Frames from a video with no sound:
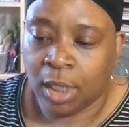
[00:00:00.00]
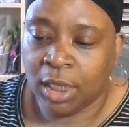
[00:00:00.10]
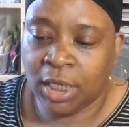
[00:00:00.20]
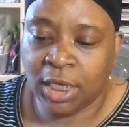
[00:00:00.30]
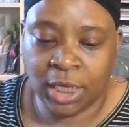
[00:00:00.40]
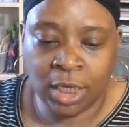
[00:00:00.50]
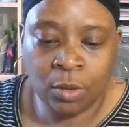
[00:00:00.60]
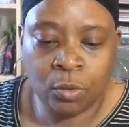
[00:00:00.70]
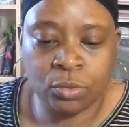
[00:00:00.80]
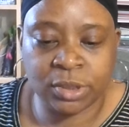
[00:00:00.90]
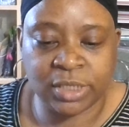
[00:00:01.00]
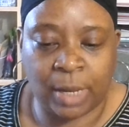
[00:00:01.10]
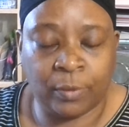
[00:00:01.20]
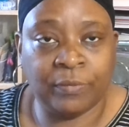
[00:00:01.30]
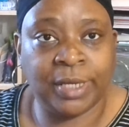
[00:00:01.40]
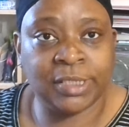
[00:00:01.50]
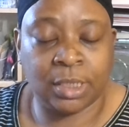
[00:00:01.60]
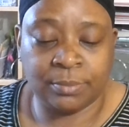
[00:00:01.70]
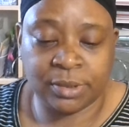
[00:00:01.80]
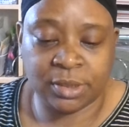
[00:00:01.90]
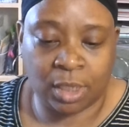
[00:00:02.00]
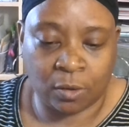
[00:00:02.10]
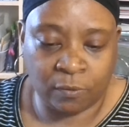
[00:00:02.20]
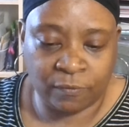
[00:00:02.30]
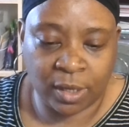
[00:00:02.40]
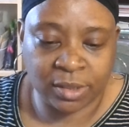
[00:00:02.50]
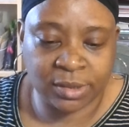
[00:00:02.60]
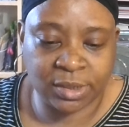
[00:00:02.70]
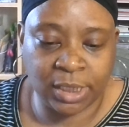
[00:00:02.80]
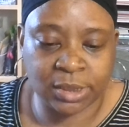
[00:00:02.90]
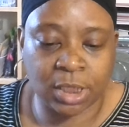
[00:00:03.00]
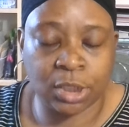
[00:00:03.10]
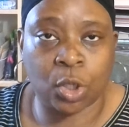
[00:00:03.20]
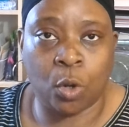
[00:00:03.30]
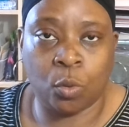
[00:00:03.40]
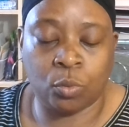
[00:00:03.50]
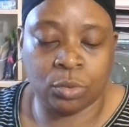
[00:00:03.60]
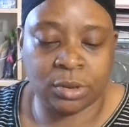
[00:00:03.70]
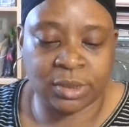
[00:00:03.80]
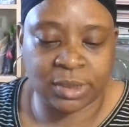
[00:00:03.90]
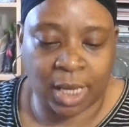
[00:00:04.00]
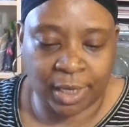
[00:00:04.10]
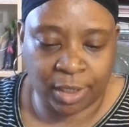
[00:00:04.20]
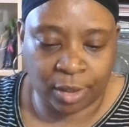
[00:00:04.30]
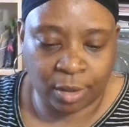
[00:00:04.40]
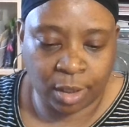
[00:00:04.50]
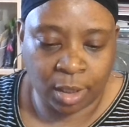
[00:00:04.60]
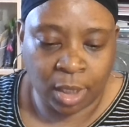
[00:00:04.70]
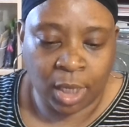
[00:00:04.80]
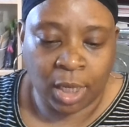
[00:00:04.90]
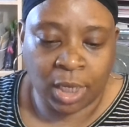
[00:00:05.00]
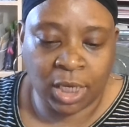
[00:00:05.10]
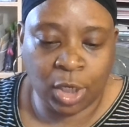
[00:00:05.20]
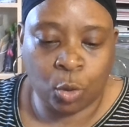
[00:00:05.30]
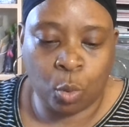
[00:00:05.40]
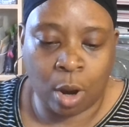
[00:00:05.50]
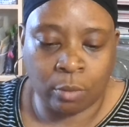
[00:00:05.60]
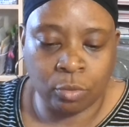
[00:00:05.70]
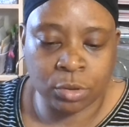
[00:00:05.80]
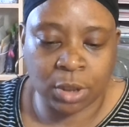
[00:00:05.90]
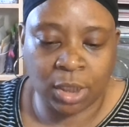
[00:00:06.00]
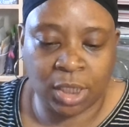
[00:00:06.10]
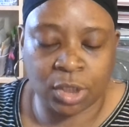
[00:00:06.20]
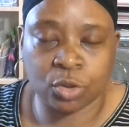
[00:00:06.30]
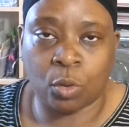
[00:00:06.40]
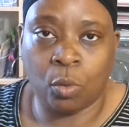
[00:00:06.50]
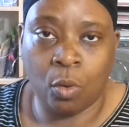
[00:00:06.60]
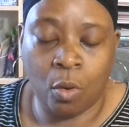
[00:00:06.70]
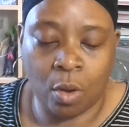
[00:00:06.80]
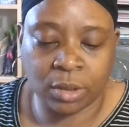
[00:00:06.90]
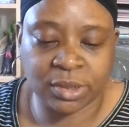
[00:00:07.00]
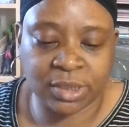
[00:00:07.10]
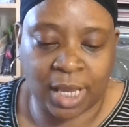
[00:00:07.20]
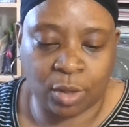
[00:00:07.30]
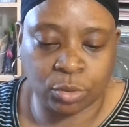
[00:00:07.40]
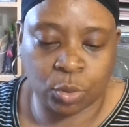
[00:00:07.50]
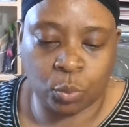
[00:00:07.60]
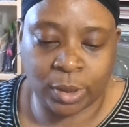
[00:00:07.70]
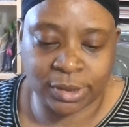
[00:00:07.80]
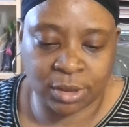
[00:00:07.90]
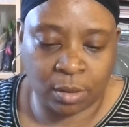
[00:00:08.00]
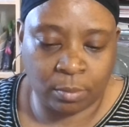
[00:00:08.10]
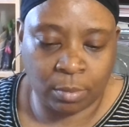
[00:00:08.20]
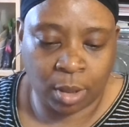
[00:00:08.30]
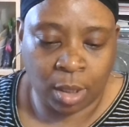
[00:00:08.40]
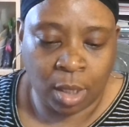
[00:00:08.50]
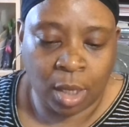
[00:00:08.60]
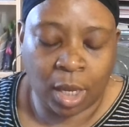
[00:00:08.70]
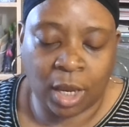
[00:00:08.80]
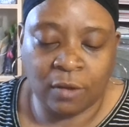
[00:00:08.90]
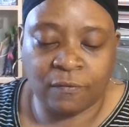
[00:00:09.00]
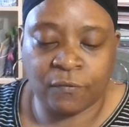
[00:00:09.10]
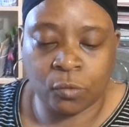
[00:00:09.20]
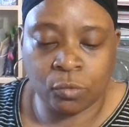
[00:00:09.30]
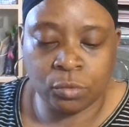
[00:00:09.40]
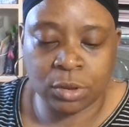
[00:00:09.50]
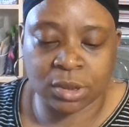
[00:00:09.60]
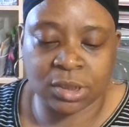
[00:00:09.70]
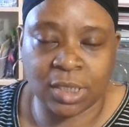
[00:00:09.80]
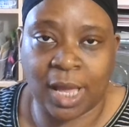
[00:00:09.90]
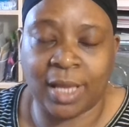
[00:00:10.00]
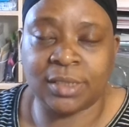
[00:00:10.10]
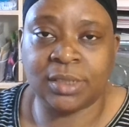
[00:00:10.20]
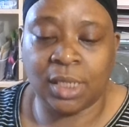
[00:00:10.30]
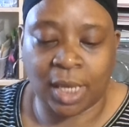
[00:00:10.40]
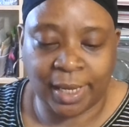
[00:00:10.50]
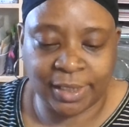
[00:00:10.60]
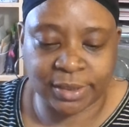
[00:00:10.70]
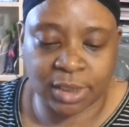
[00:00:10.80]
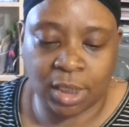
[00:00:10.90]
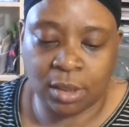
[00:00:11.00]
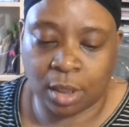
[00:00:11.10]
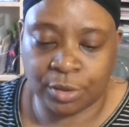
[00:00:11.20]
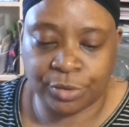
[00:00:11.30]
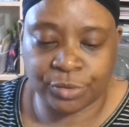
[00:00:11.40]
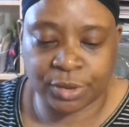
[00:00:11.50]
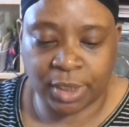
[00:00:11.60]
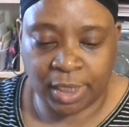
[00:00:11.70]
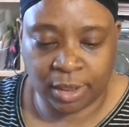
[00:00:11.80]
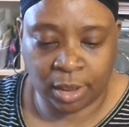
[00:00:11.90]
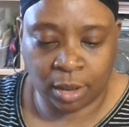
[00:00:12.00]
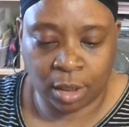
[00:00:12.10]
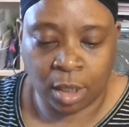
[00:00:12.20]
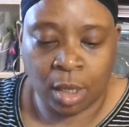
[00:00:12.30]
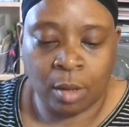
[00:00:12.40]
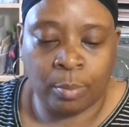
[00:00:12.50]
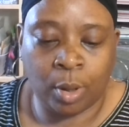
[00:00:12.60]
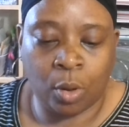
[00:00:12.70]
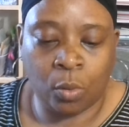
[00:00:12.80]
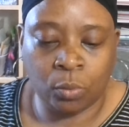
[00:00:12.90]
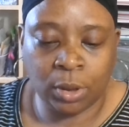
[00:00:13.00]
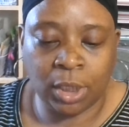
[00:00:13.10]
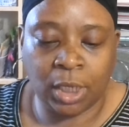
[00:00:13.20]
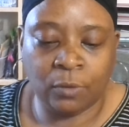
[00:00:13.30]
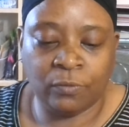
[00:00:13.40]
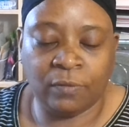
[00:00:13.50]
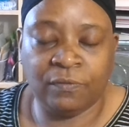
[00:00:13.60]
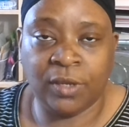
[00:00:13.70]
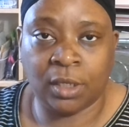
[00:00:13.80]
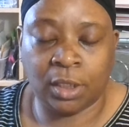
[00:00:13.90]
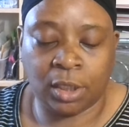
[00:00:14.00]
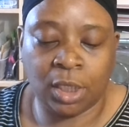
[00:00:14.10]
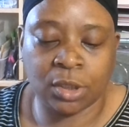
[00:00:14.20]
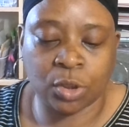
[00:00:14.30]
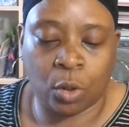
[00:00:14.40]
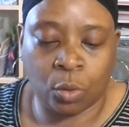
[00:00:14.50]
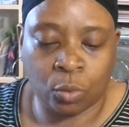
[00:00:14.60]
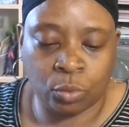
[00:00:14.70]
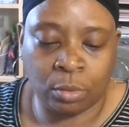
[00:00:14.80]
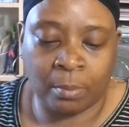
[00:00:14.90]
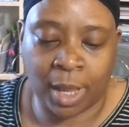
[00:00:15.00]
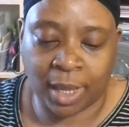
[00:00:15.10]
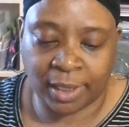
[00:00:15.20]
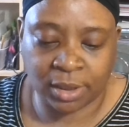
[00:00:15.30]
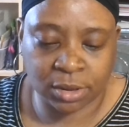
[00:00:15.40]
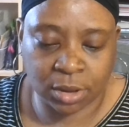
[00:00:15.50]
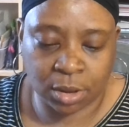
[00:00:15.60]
He who separates himself seeks his own desire. He quarrels against all sound wisdom. A fool does not delight in understanding, but only in revealing his own mind.